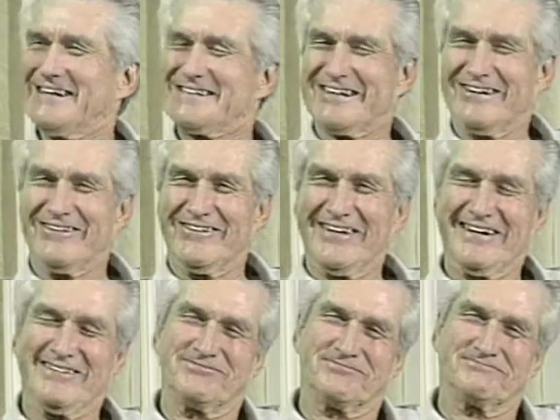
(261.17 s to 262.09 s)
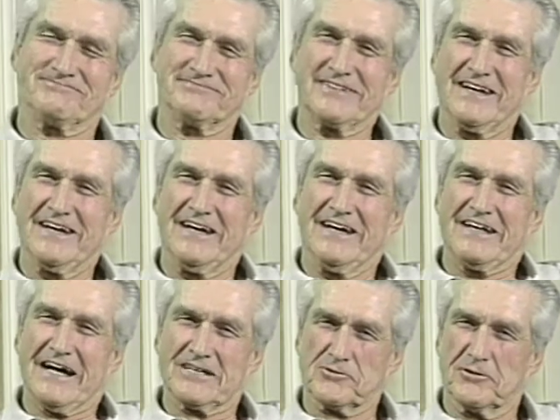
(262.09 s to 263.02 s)
So
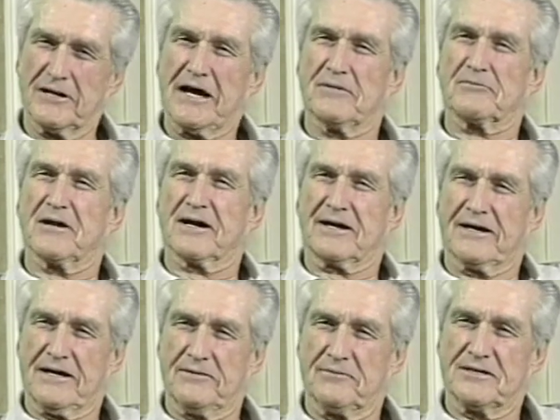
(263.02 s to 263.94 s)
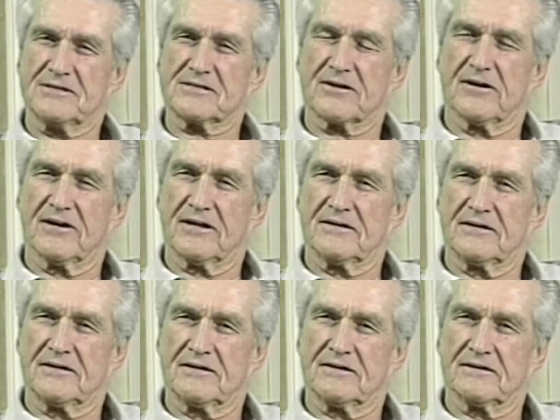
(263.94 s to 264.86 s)
that's what happened. I came and started
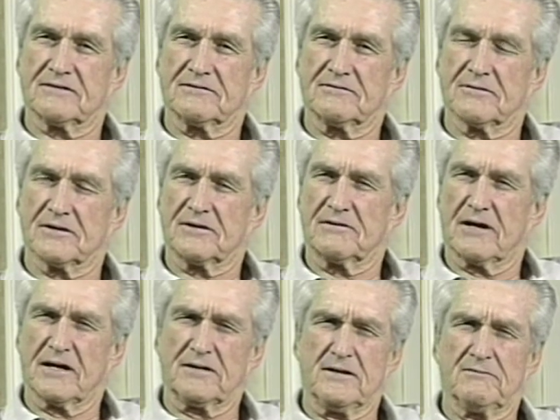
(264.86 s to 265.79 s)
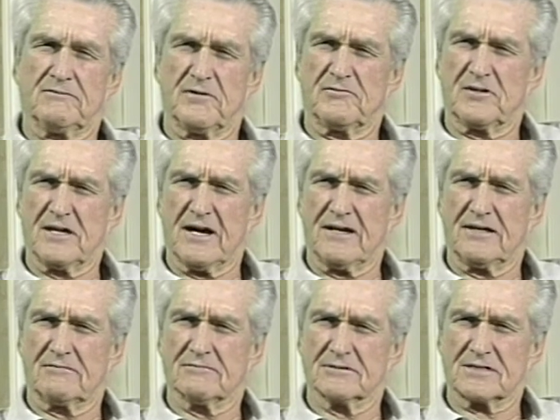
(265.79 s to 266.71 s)
in,
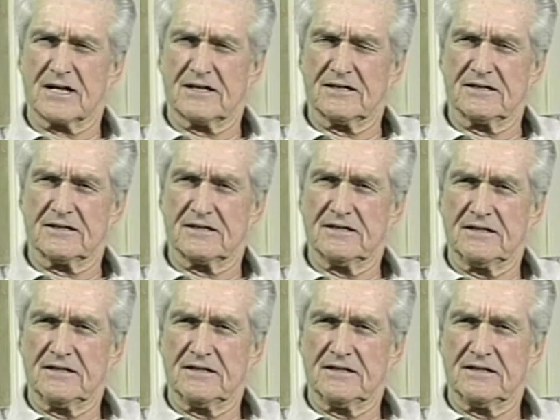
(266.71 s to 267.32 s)
1958, was that it?